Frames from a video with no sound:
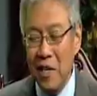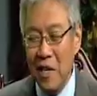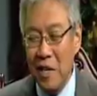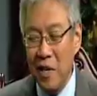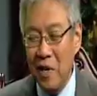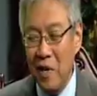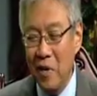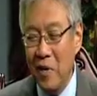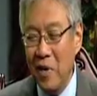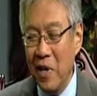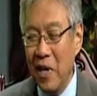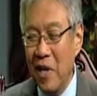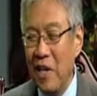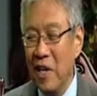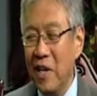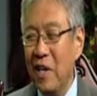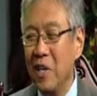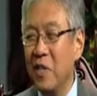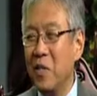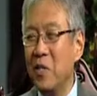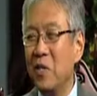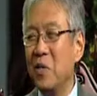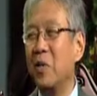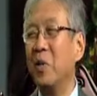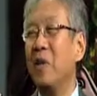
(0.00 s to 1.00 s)
know,
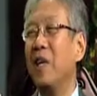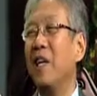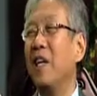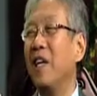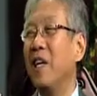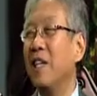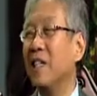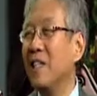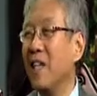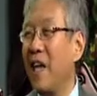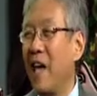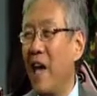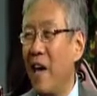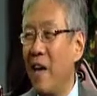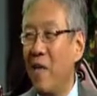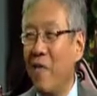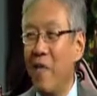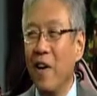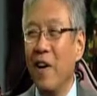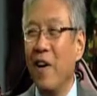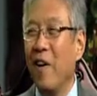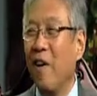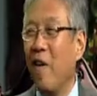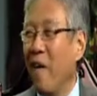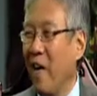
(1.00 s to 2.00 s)
industry is
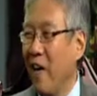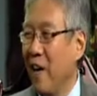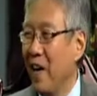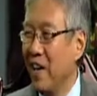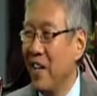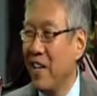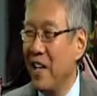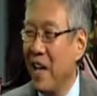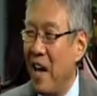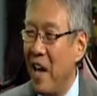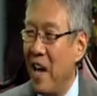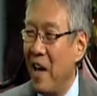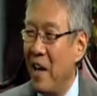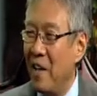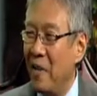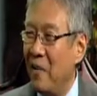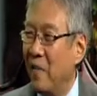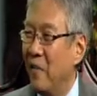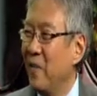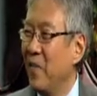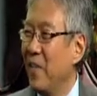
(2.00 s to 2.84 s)
having a hard time